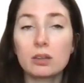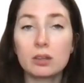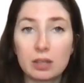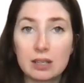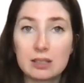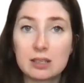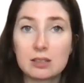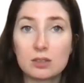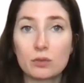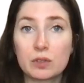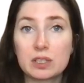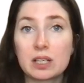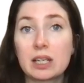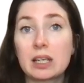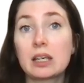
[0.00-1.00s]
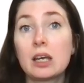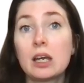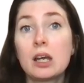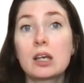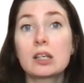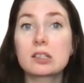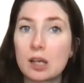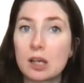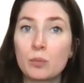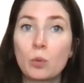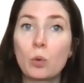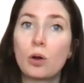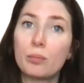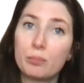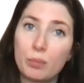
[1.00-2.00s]
This is obviously
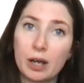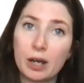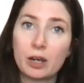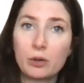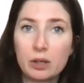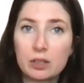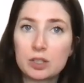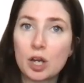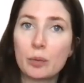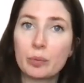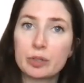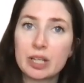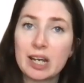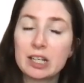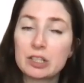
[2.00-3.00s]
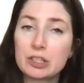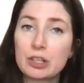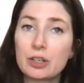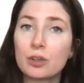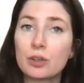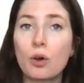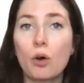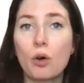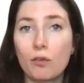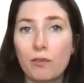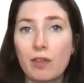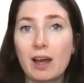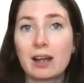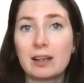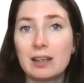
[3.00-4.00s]
somewhat my own interpretation of
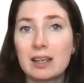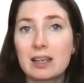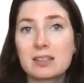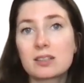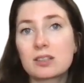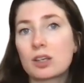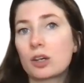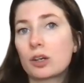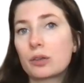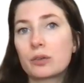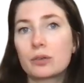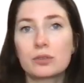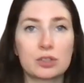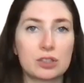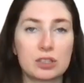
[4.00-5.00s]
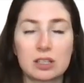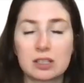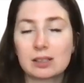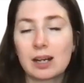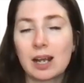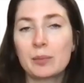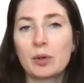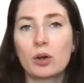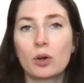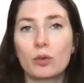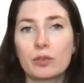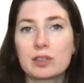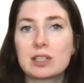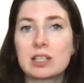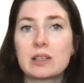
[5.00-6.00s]
that list. So just a disclaimer,
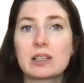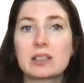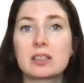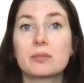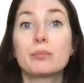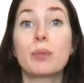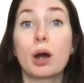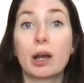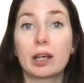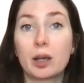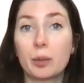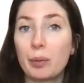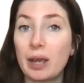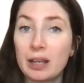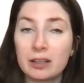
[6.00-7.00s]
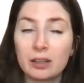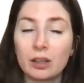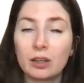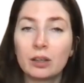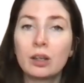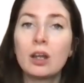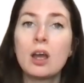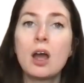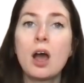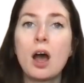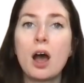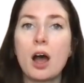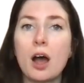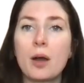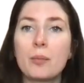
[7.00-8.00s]
obviously this is my opinion.
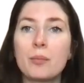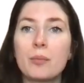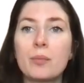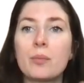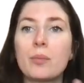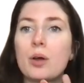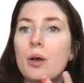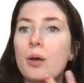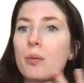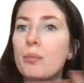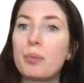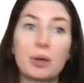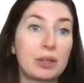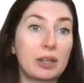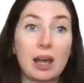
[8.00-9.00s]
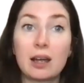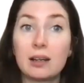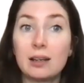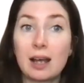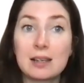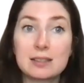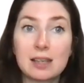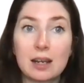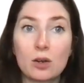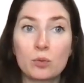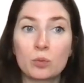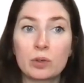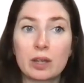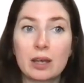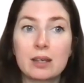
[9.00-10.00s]
But yeah, let's get on
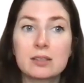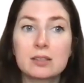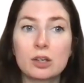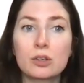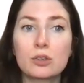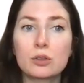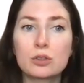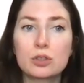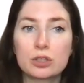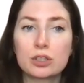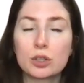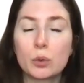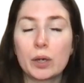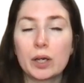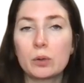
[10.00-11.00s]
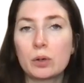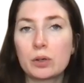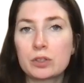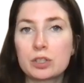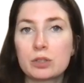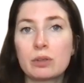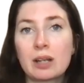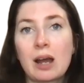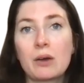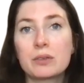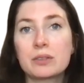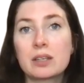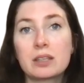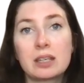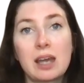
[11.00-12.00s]
with it. So just a quick one to announce
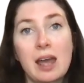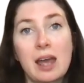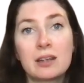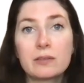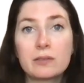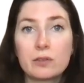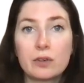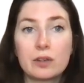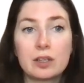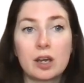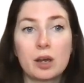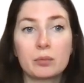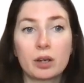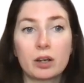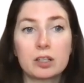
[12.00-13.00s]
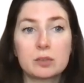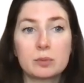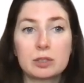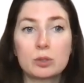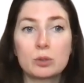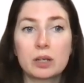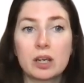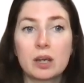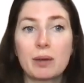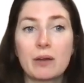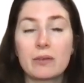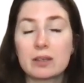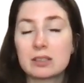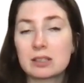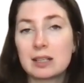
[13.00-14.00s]
at the end of the video, I'm going to be talking about
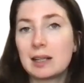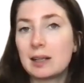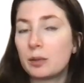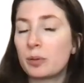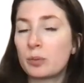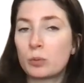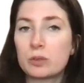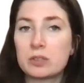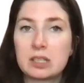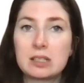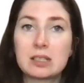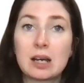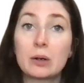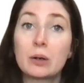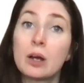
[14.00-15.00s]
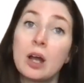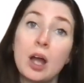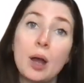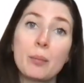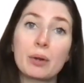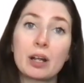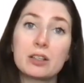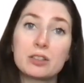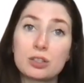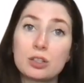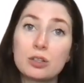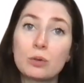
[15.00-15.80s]
this in a little bit more detail, but I do